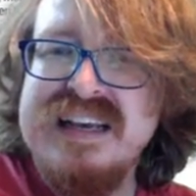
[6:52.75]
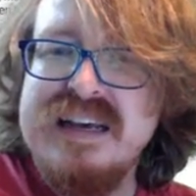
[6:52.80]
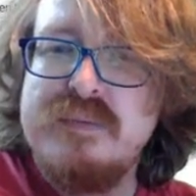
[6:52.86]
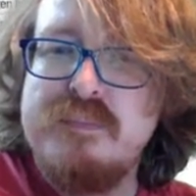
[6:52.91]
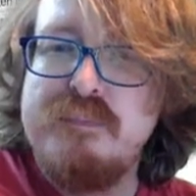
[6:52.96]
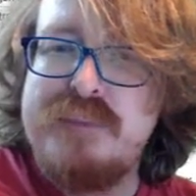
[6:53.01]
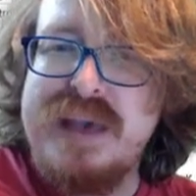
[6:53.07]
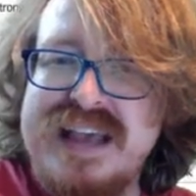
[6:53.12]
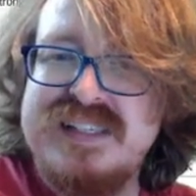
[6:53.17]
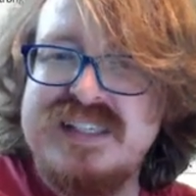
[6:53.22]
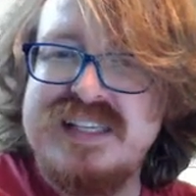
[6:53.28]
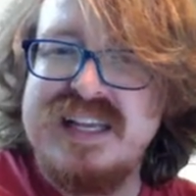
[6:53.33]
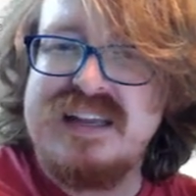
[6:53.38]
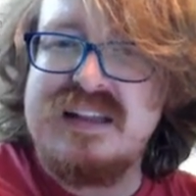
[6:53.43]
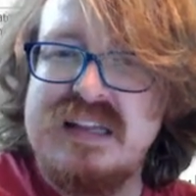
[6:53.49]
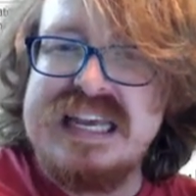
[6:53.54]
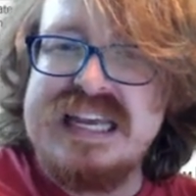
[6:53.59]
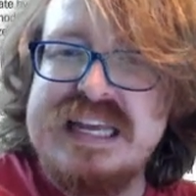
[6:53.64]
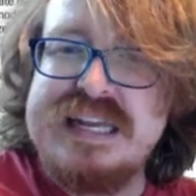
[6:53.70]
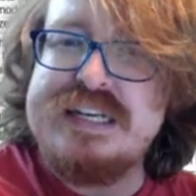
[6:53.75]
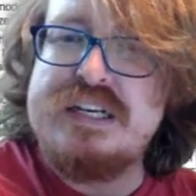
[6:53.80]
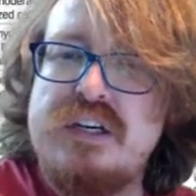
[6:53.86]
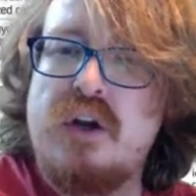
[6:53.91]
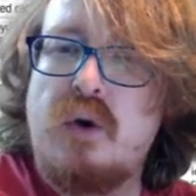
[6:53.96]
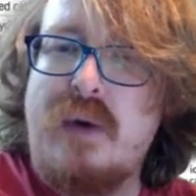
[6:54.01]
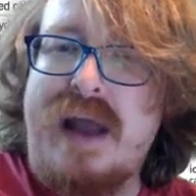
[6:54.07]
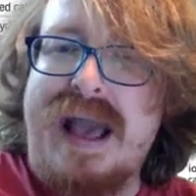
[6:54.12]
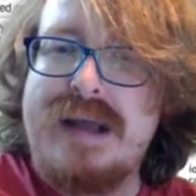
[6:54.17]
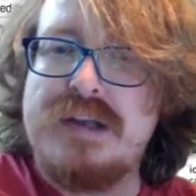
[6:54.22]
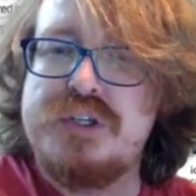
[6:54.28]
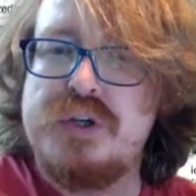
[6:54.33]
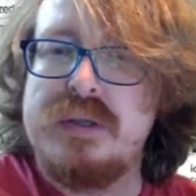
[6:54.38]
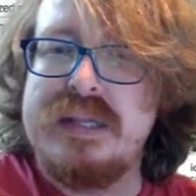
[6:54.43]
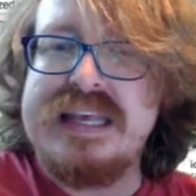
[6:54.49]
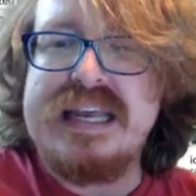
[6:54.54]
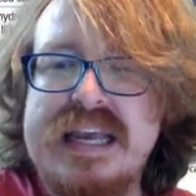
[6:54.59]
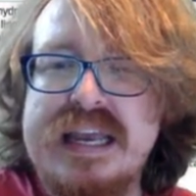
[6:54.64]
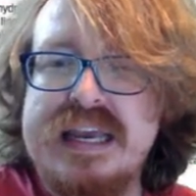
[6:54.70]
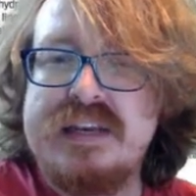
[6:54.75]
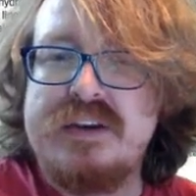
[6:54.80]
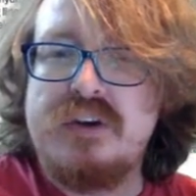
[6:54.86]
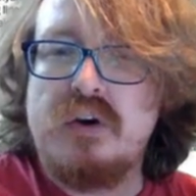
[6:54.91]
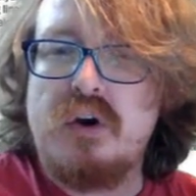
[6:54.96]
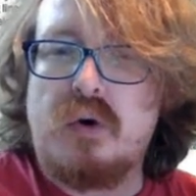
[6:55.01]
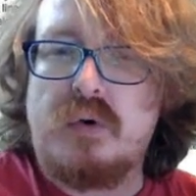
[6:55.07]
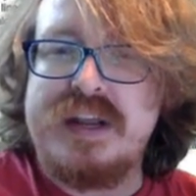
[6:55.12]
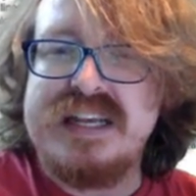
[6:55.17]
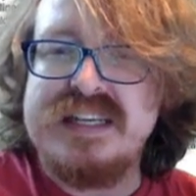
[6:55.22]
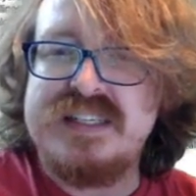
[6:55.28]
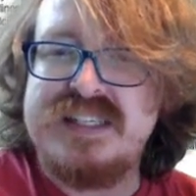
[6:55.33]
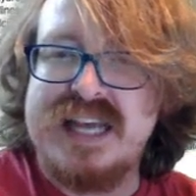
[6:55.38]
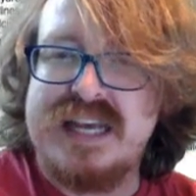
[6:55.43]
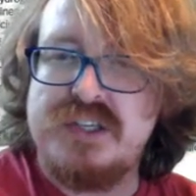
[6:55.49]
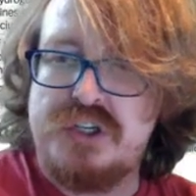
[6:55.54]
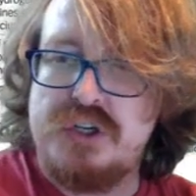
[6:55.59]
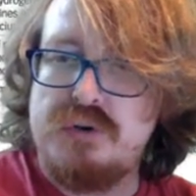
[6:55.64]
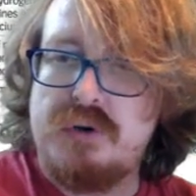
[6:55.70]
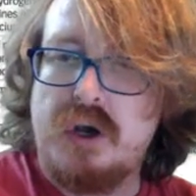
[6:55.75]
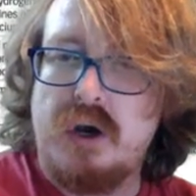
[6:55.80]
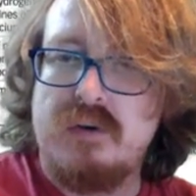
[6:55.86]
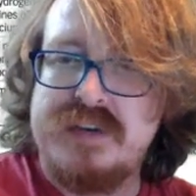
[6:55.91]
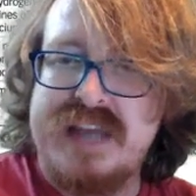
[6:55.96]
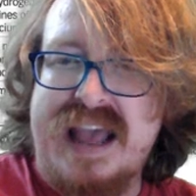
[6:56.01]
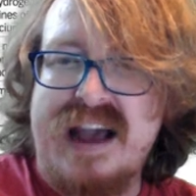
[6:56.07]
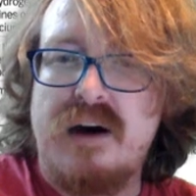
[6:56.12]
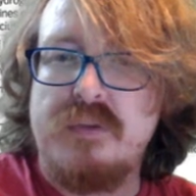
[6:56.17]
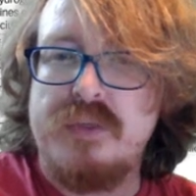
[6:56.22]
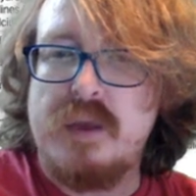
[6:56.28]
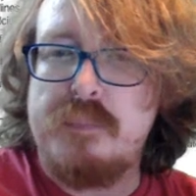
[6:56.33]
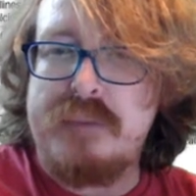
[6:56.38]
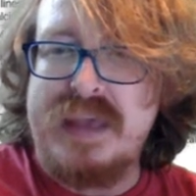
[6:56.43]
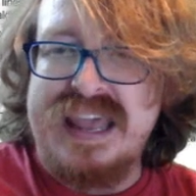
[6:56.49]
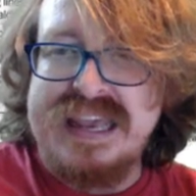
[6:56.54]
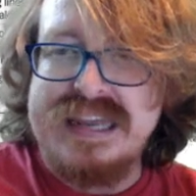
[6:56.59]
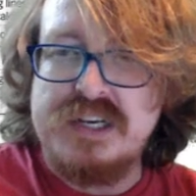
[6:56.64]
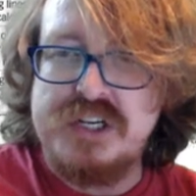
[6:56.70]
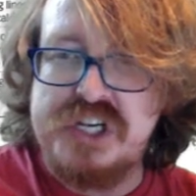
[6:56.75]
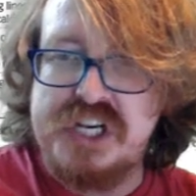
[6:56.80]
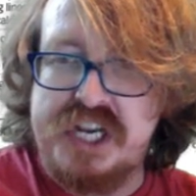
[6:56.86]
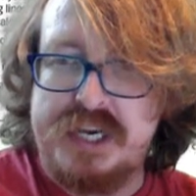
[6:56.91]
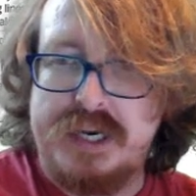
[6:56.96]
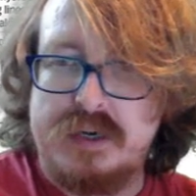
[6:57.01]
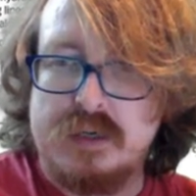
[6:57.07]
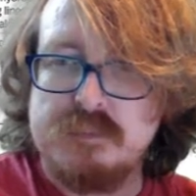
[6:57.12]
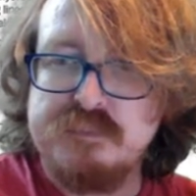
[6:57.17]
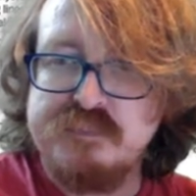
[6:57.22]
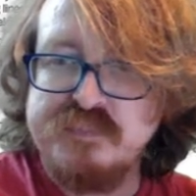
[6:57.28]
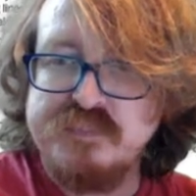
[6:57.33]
basically gradually increase as you go down the page here.